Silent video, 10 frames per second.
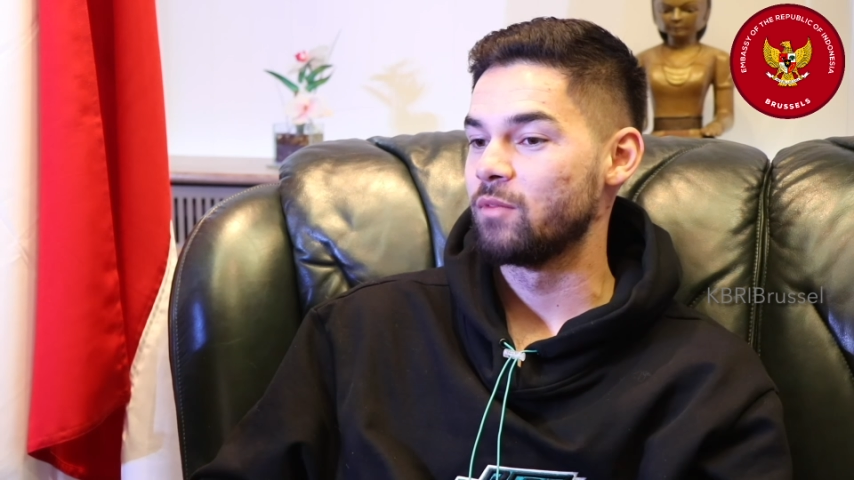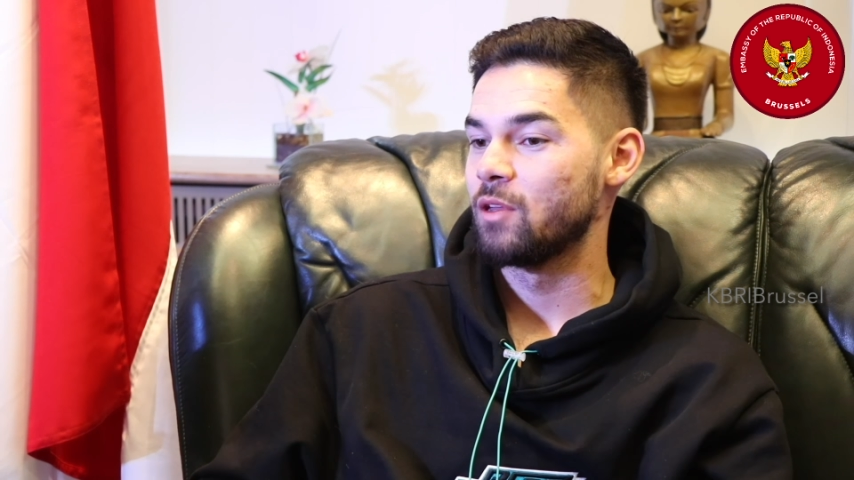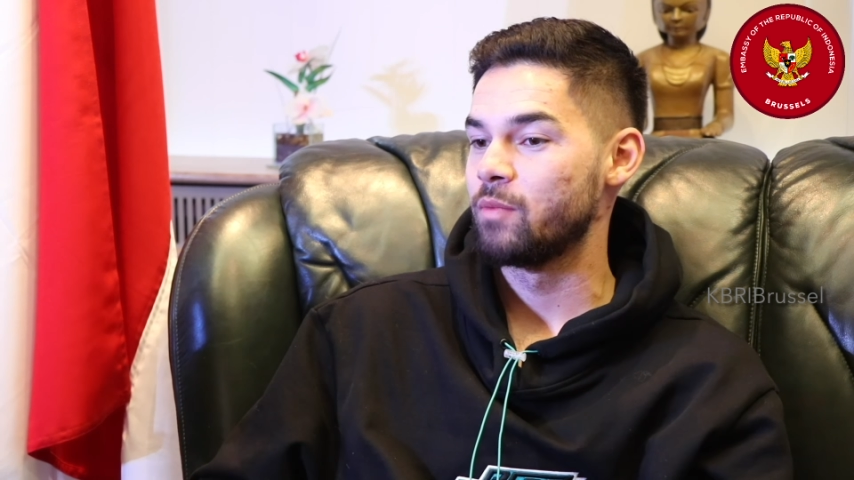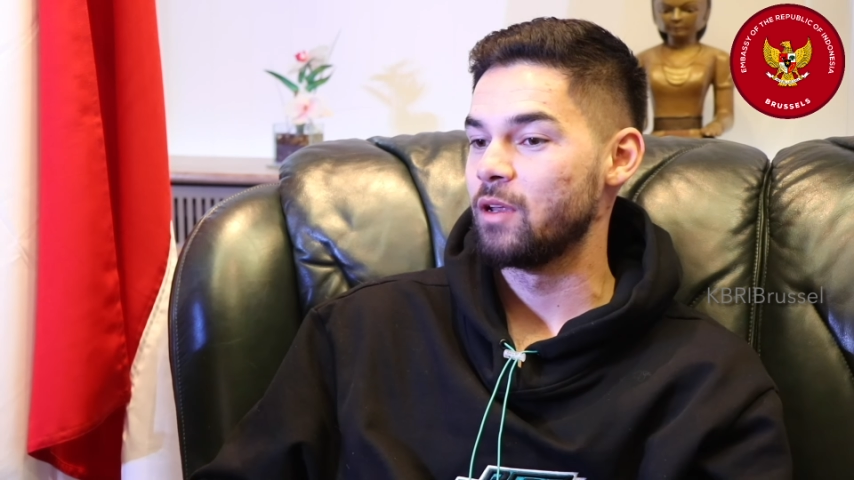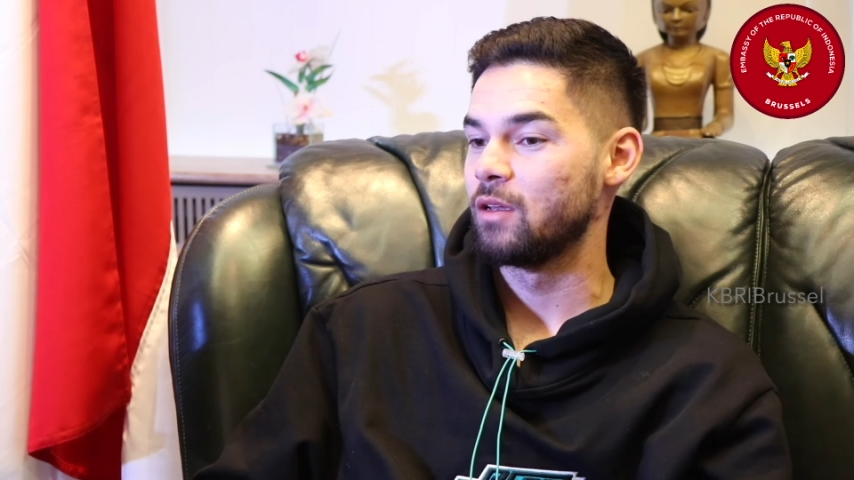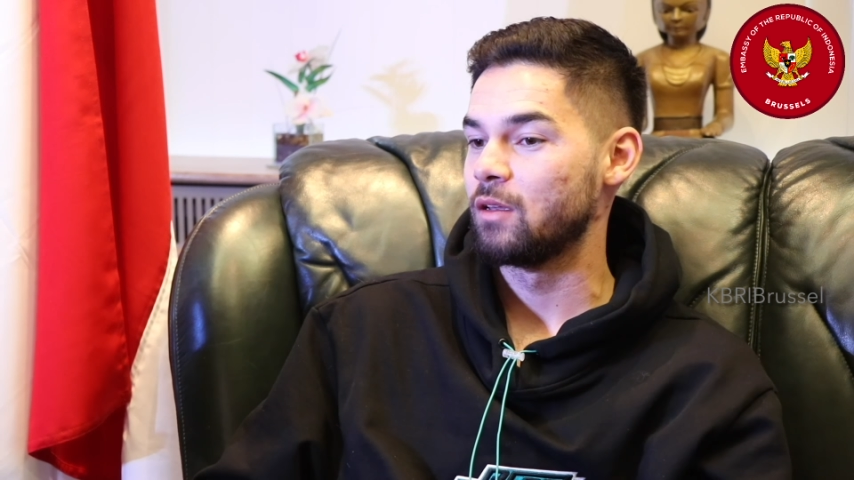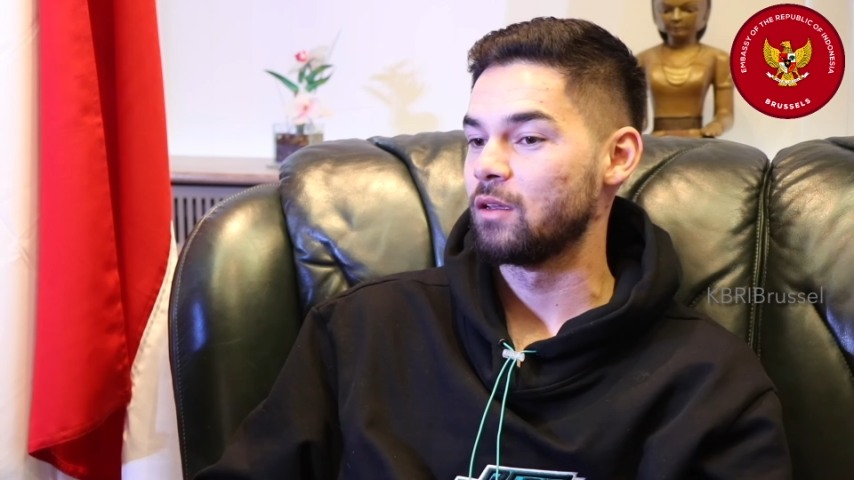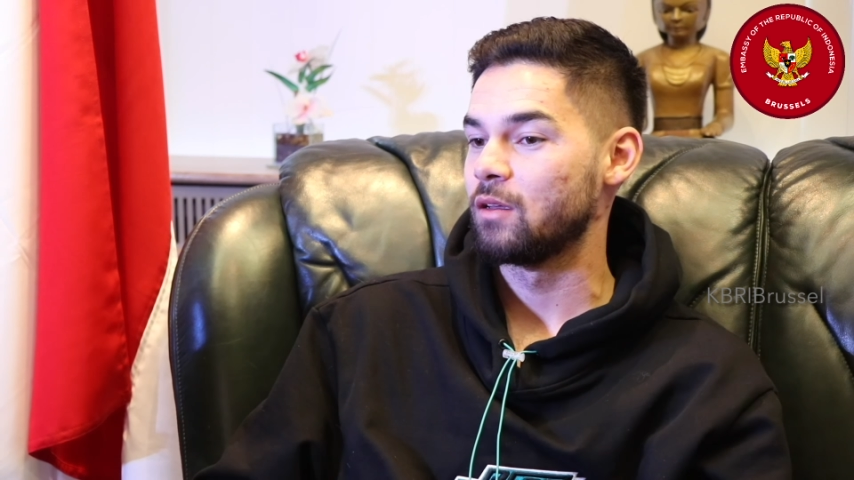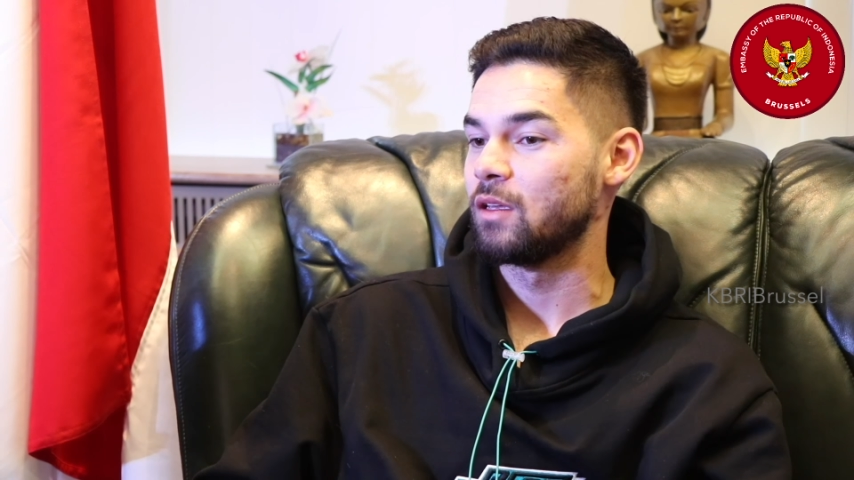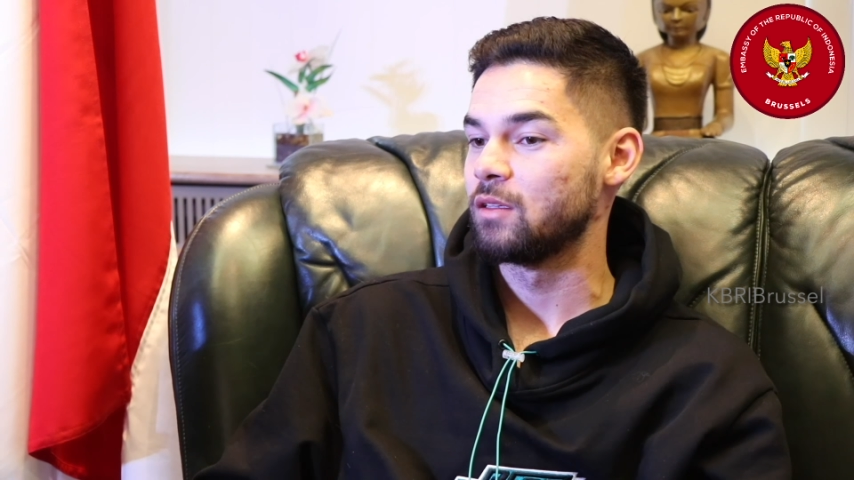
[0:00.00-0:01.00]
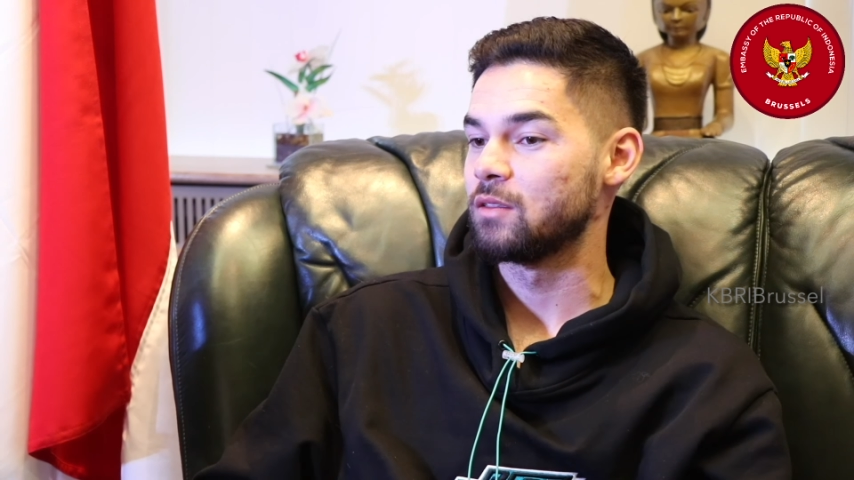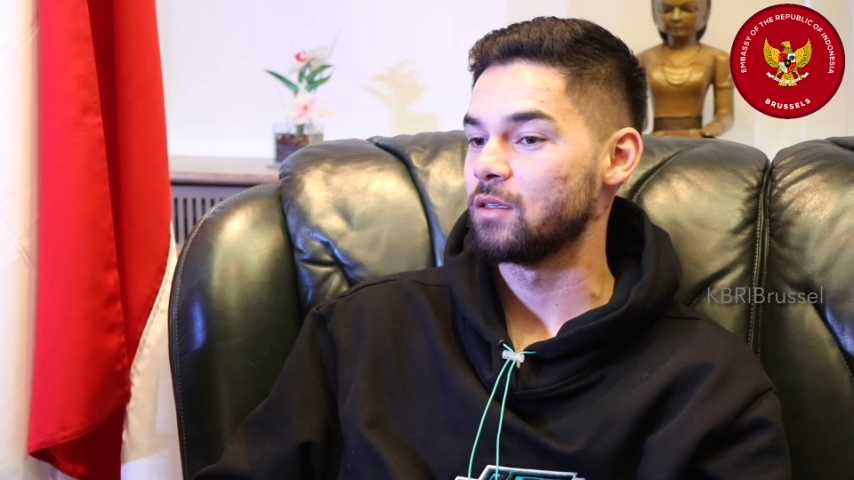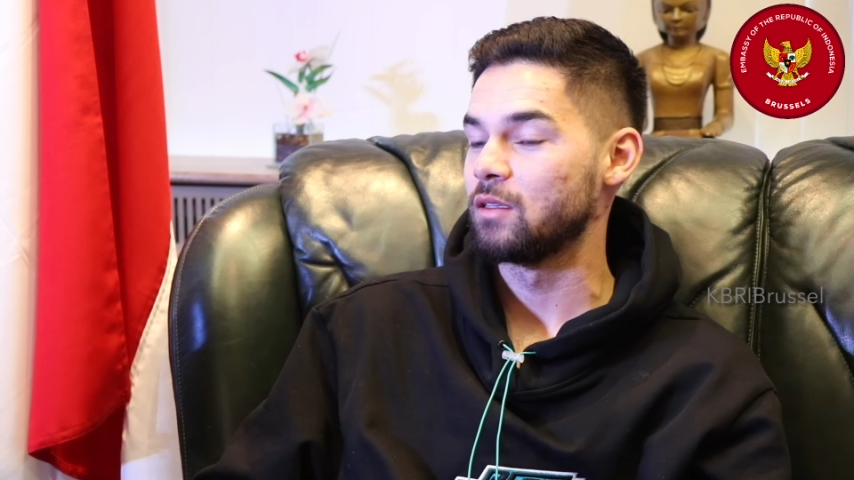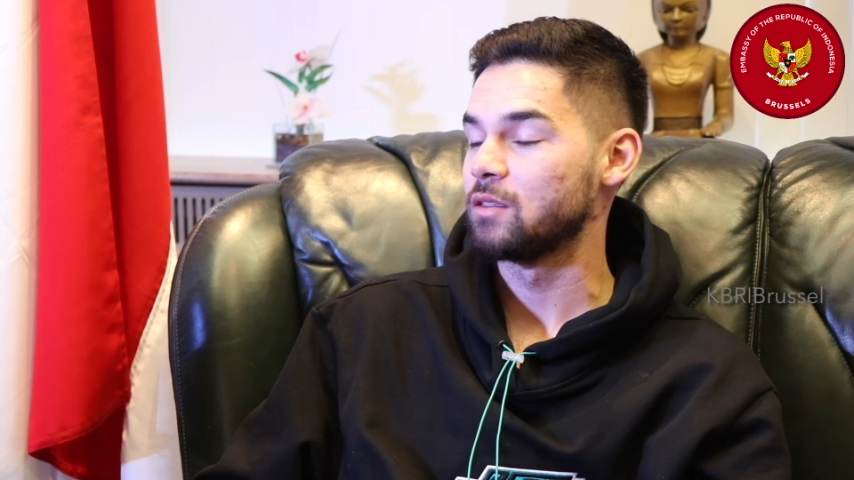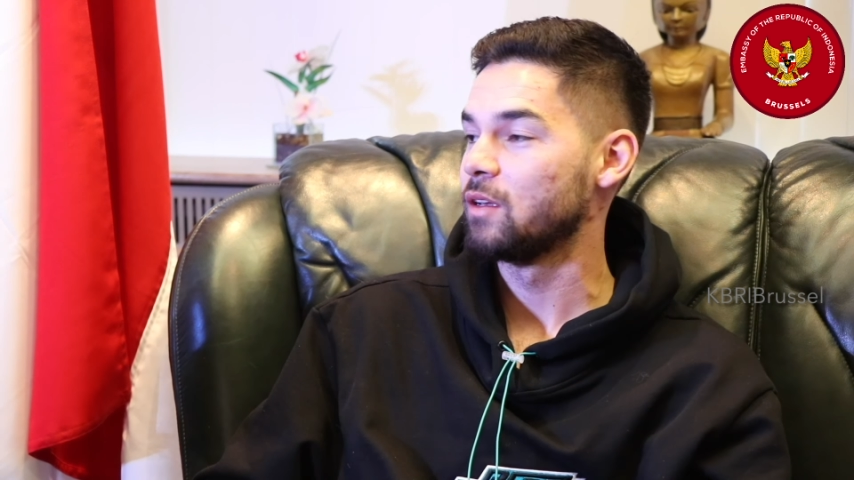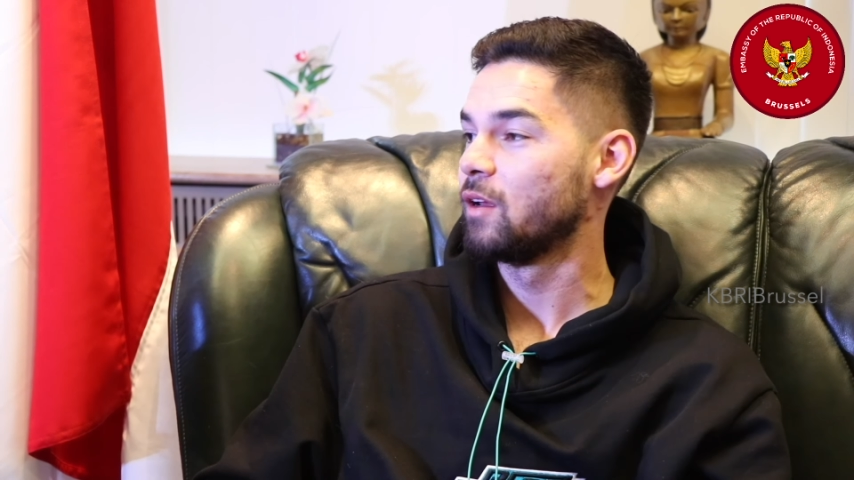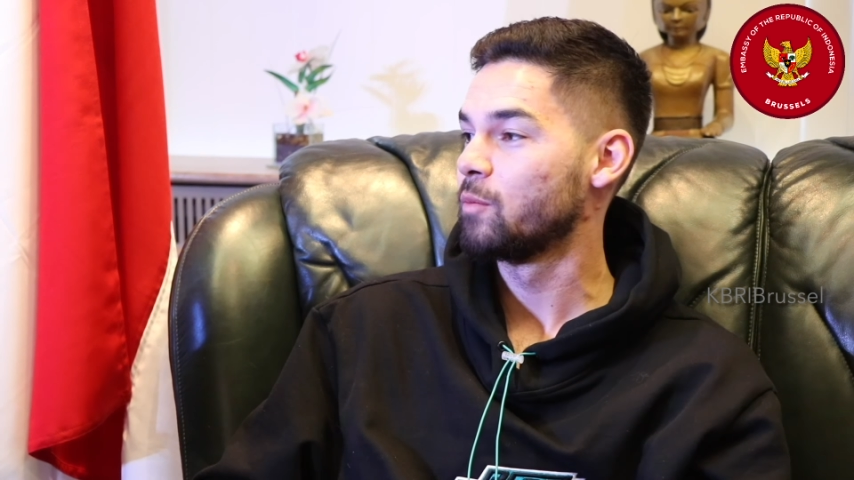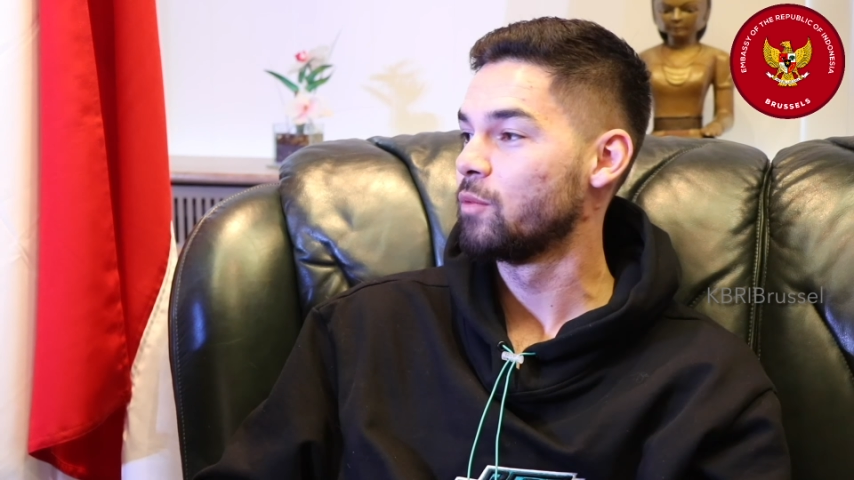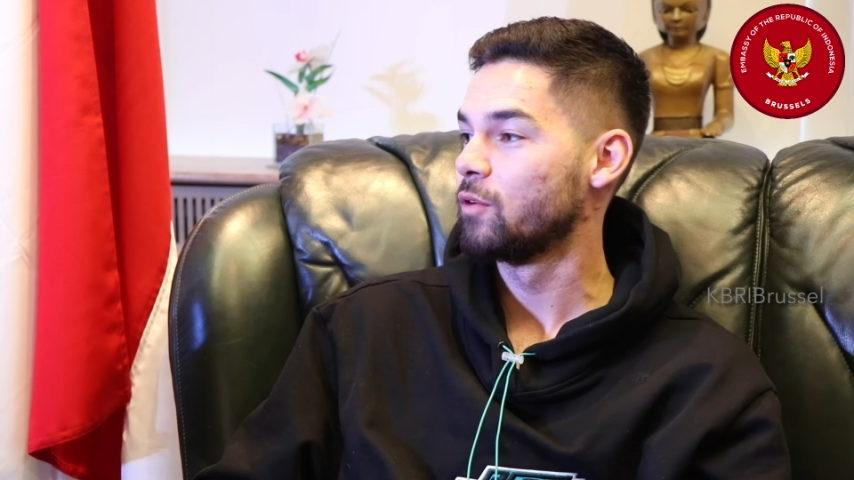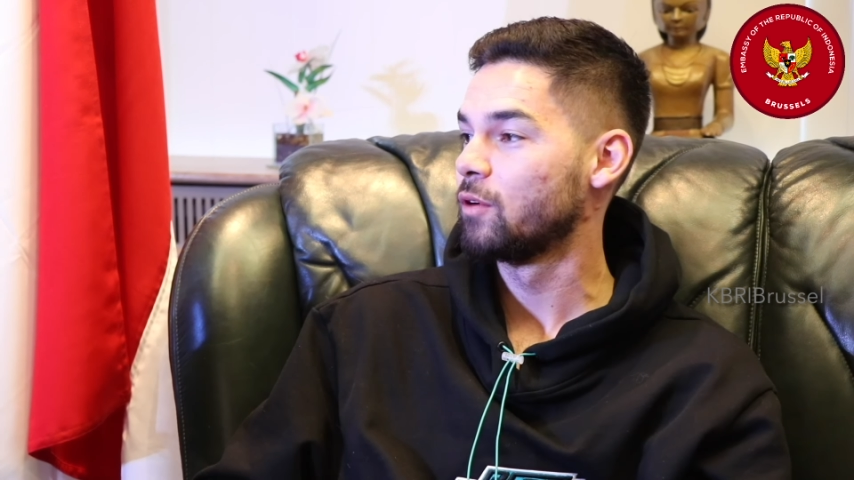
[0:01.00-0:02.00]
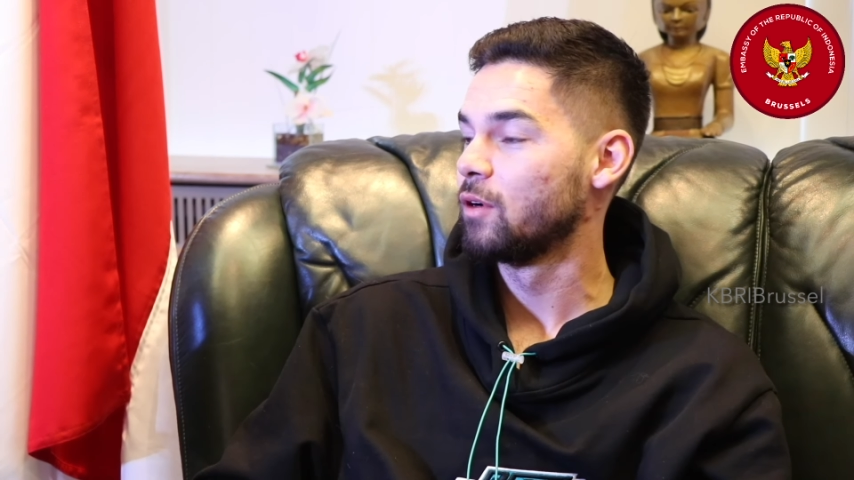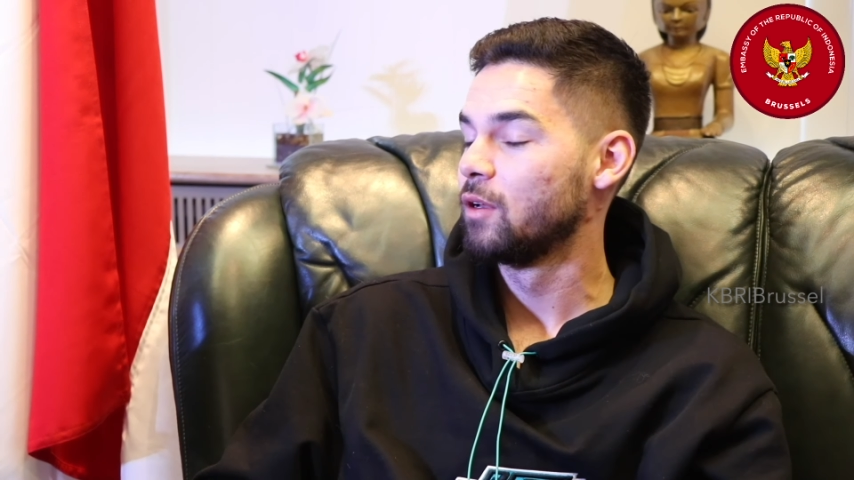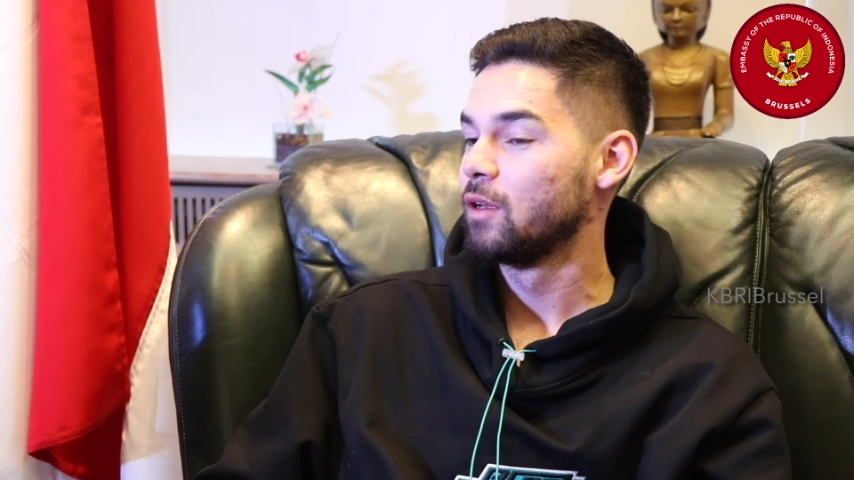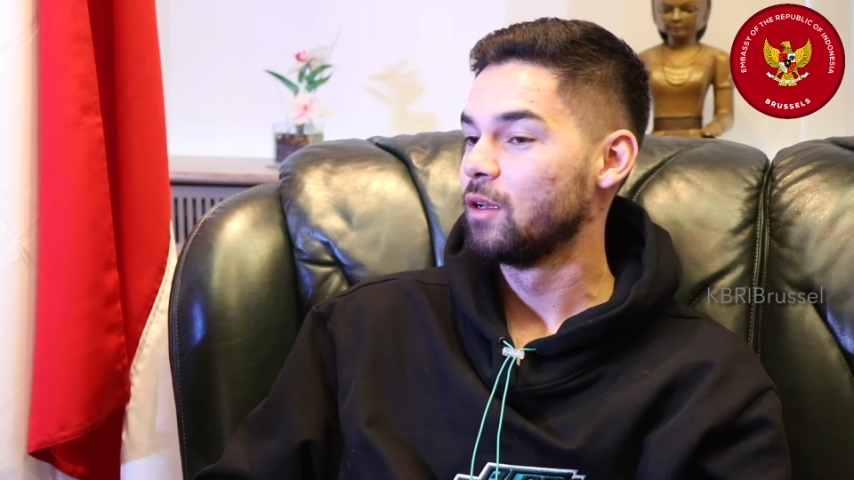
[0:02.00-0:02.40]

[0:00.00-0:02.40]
games they played in Singapore.